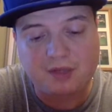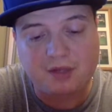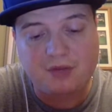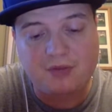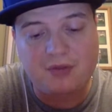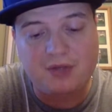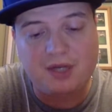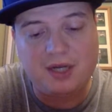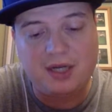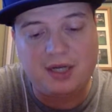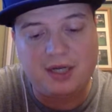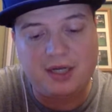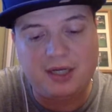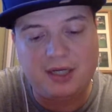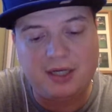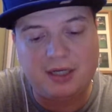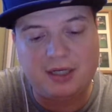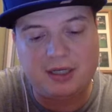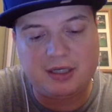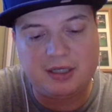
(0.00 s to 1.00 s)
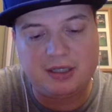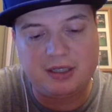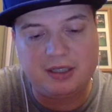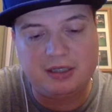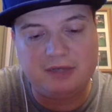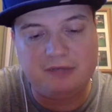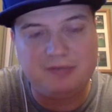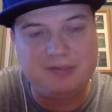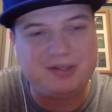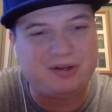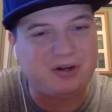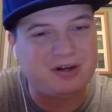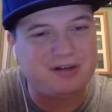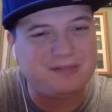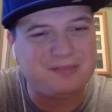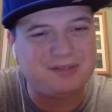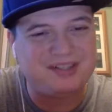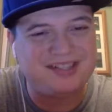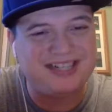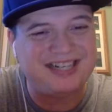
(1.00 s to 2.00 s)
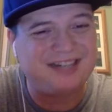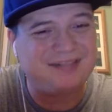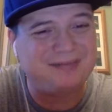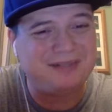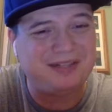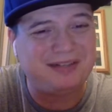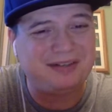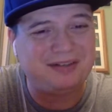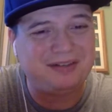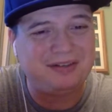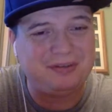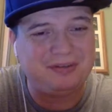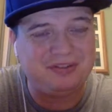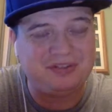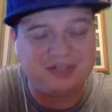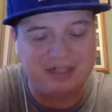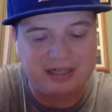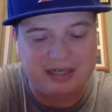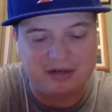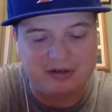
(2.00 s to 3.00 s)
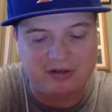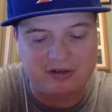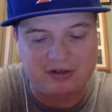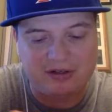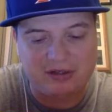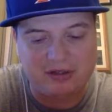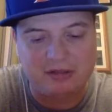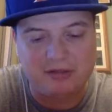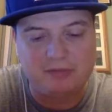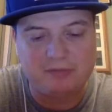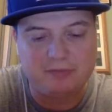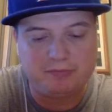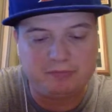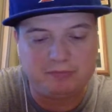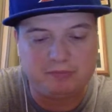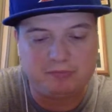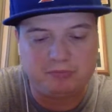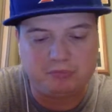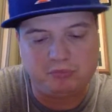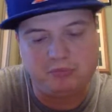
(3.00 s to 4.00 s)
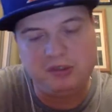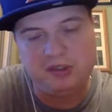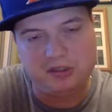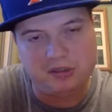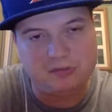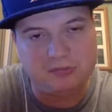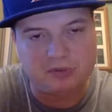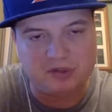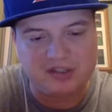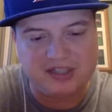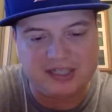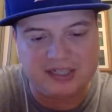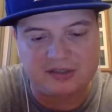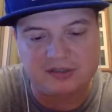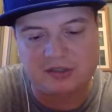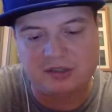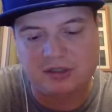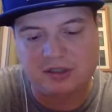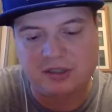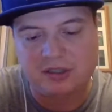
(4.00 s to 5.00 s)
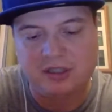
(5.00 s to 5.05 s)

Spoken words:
would be hard to protect because they would stick out of the, protector.